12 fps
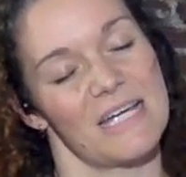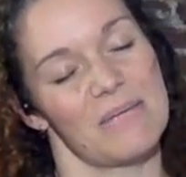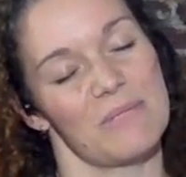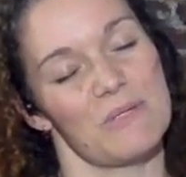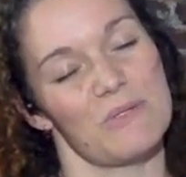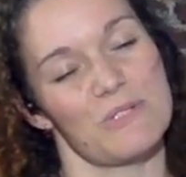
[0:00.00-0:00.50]

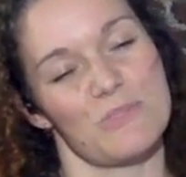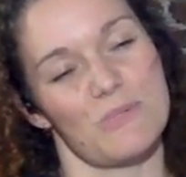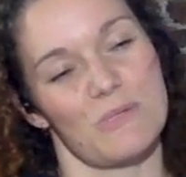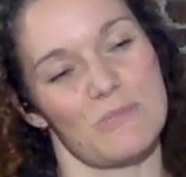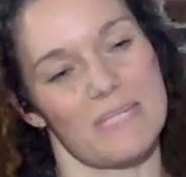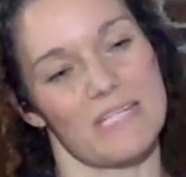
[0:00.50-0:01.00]
But you just want
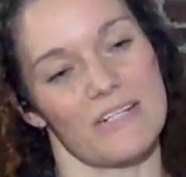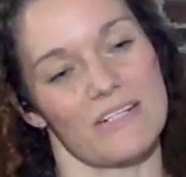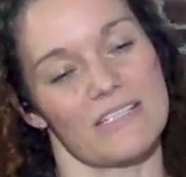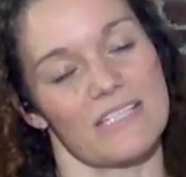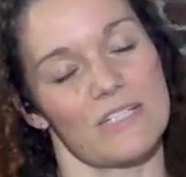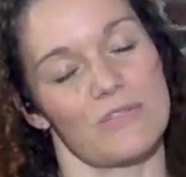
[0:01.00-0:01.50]
to be there
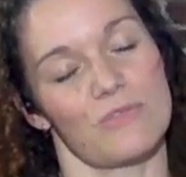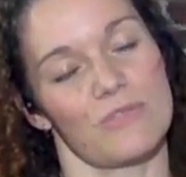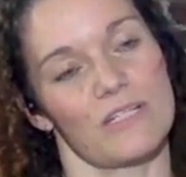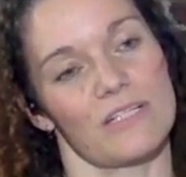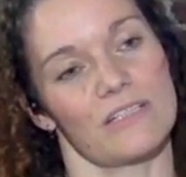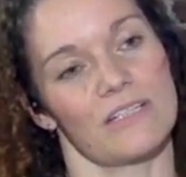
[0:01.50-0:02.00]
until you
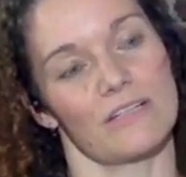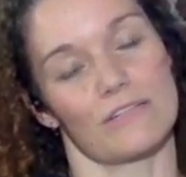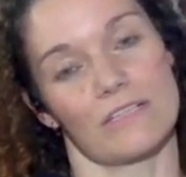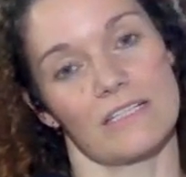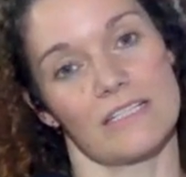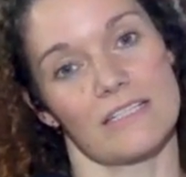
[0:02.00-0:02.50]
feel a
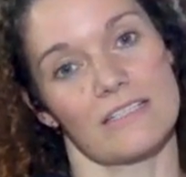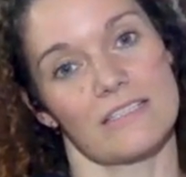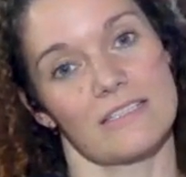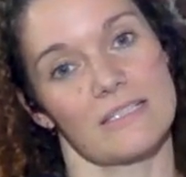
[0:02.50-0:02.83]
release.